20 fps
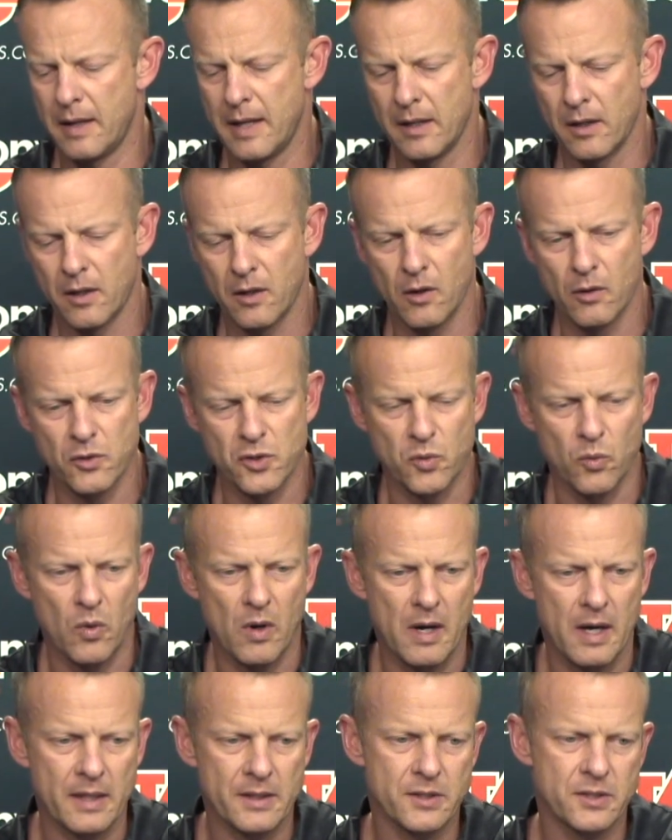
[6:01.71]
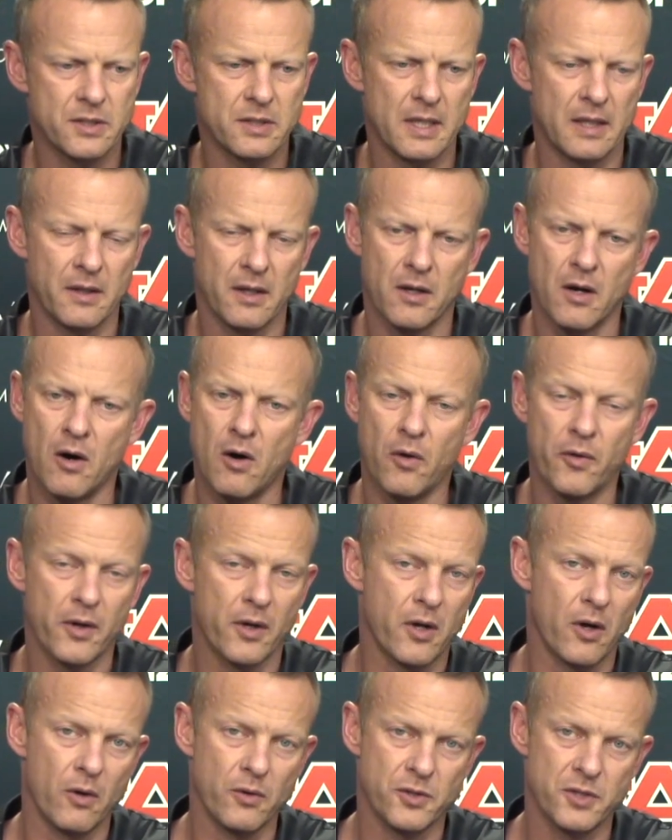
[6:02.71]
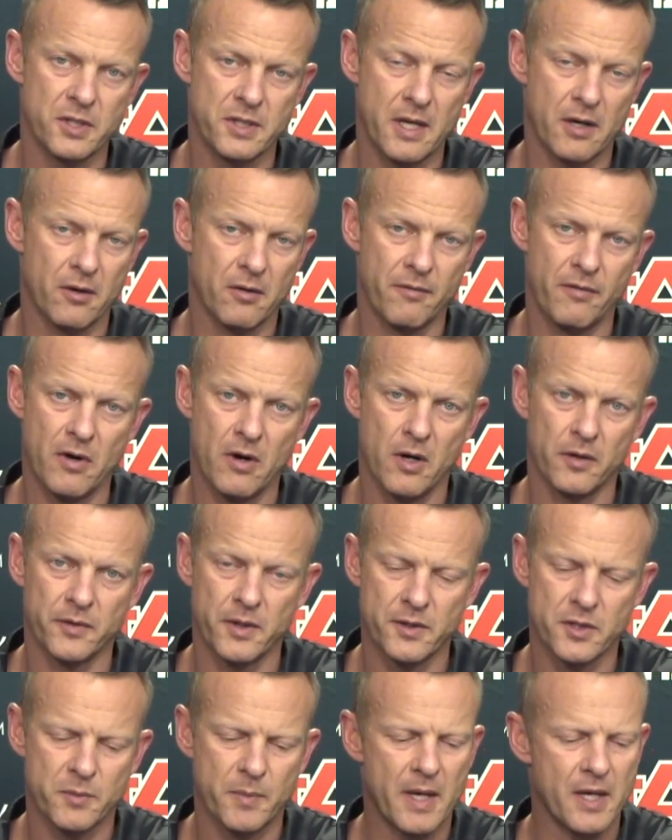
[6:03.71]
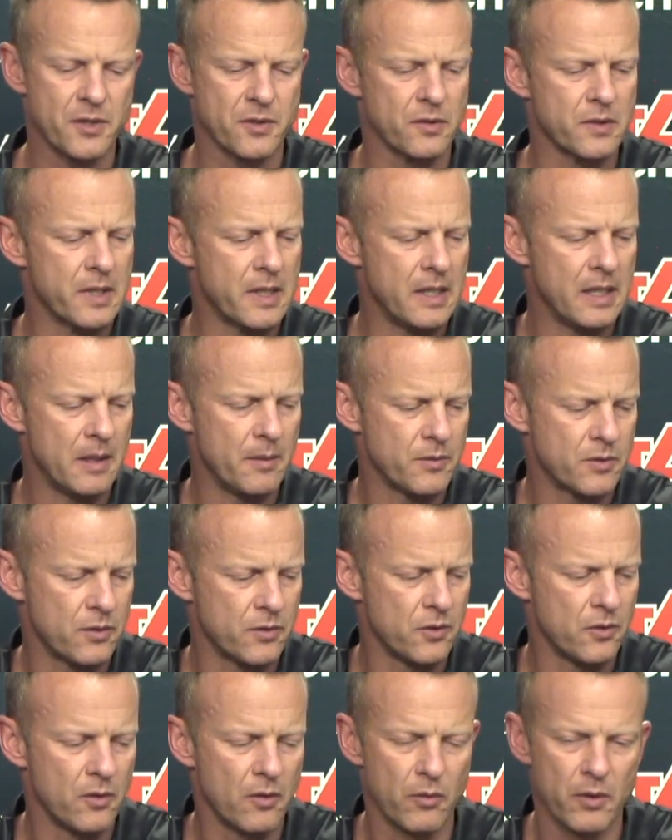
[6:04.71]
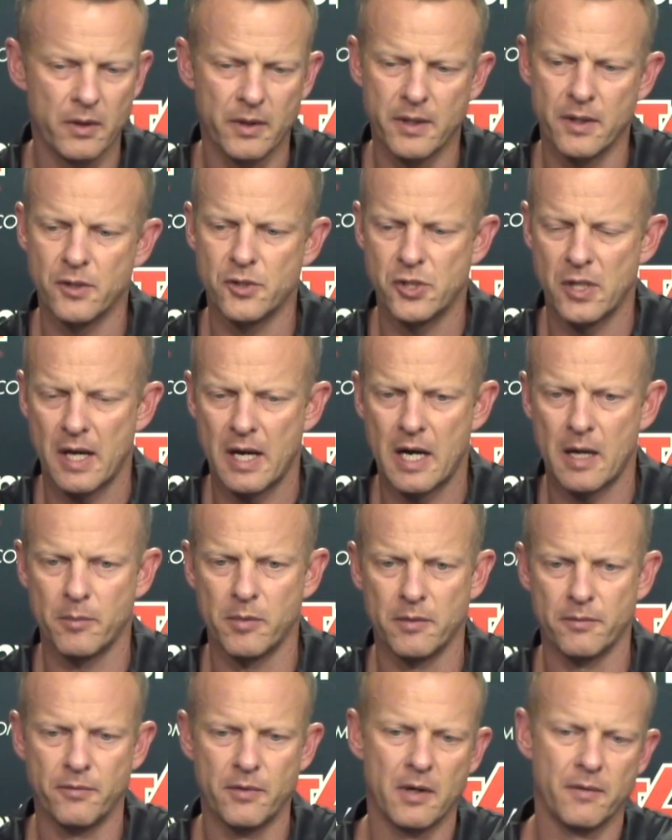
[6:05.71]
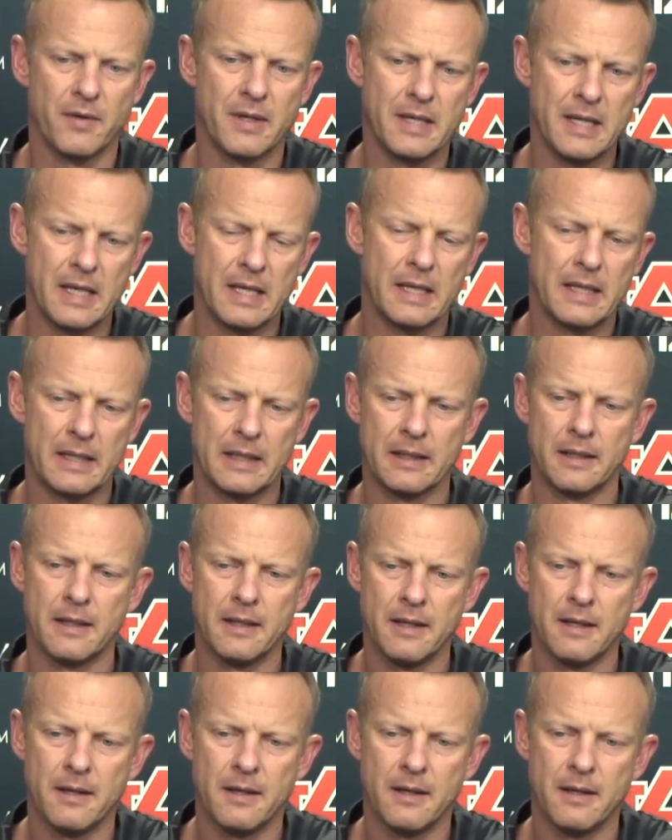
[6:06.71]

and Coach Watts and the, all the coaches that are involved on special teams are doing a really good job of, of getting